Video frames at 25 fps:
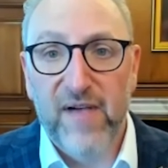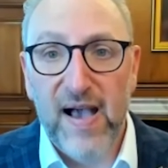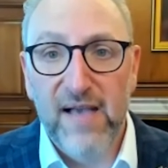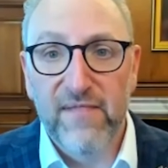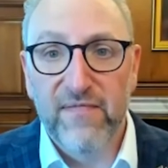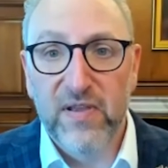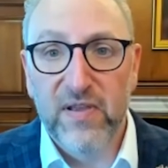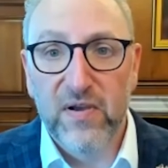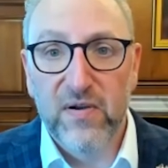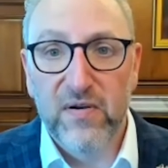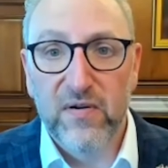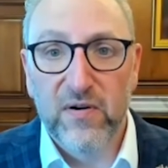
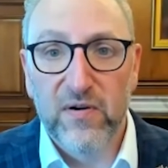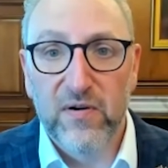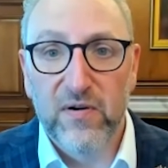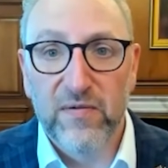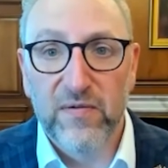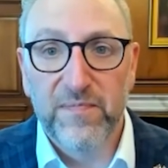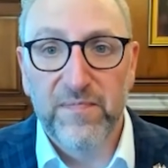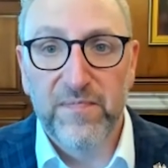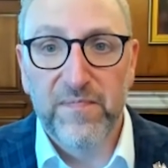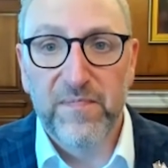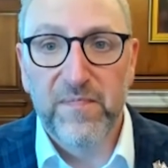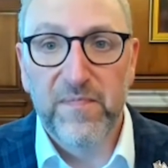
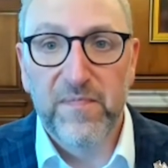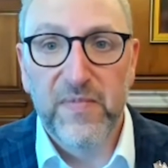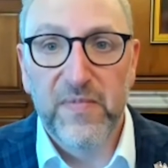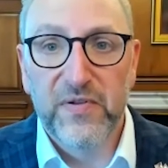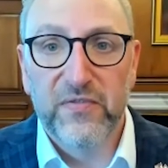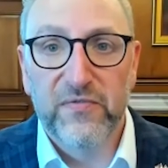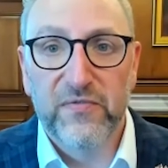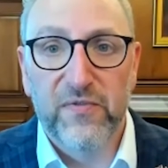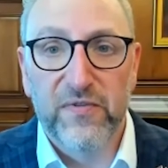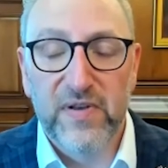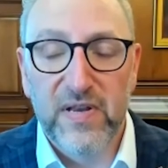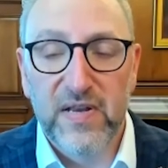5-year
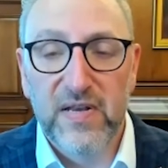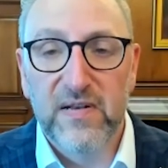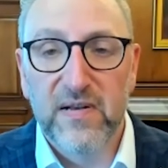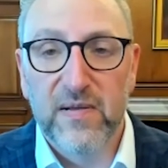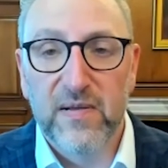strategic